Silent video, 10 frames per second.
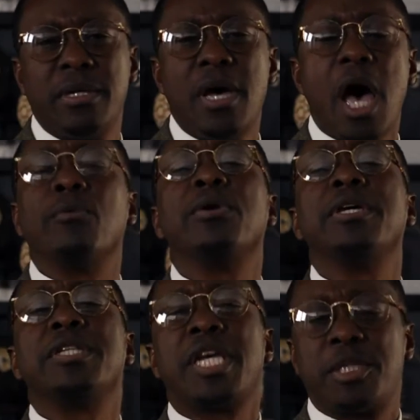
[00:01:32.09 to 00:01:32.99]
Henri
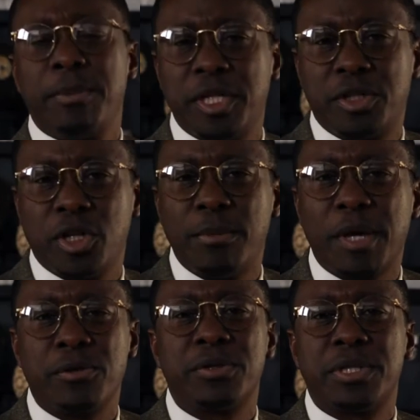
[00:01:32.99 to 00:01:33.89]
has asked me to share
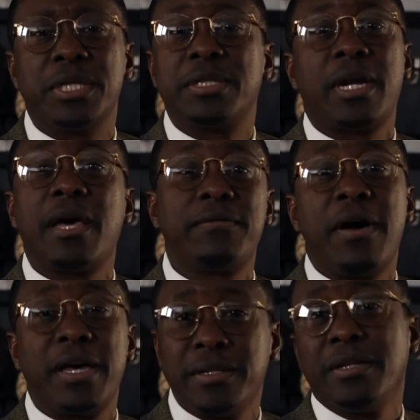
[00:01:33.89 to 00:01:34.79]
about those things that I
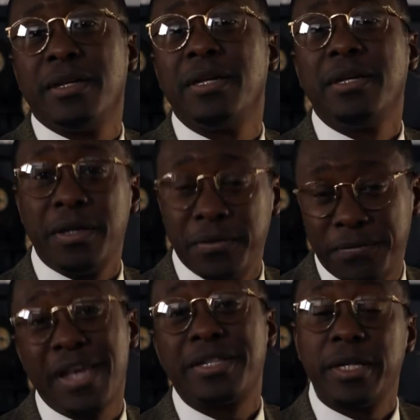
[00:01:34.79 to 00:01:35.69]
find
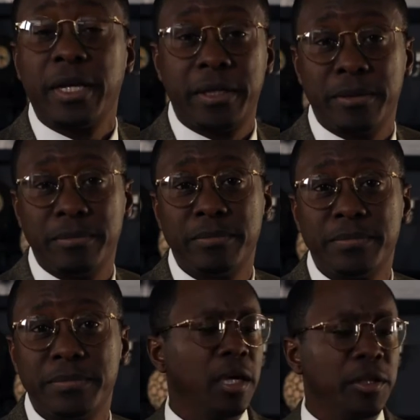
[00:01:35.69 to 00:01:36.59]
fascinating.
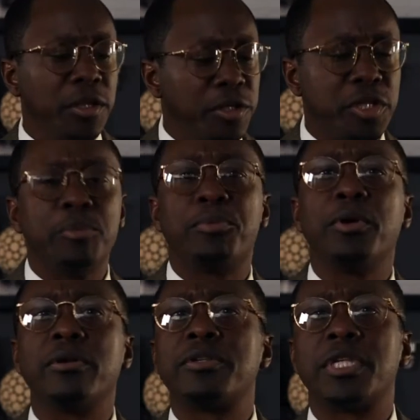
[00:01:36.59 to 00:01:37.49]
These
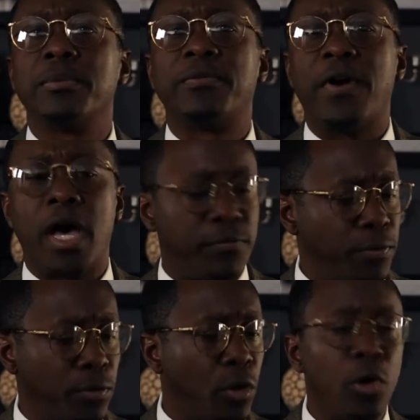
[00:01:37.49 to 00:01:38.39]
computers seem fine
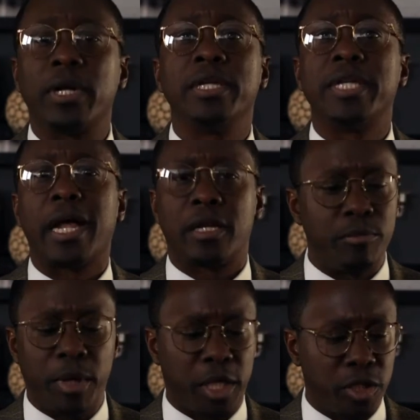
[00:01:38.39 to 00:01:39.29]
for recording data and
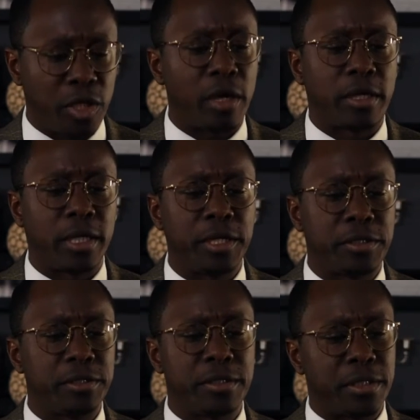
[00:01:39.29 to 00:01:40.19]
making
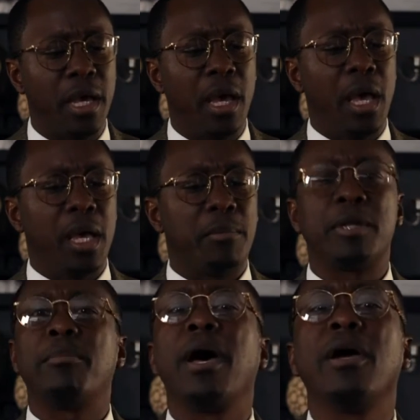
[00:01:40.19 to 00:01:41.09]
calculations,
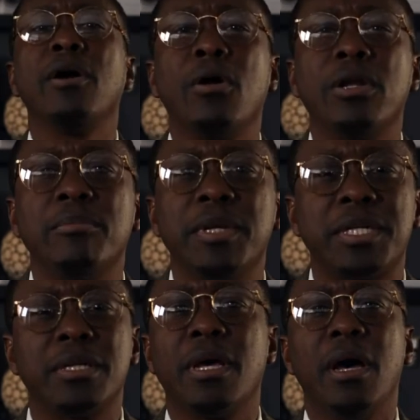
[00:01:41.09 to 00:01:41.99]
but by her own admission,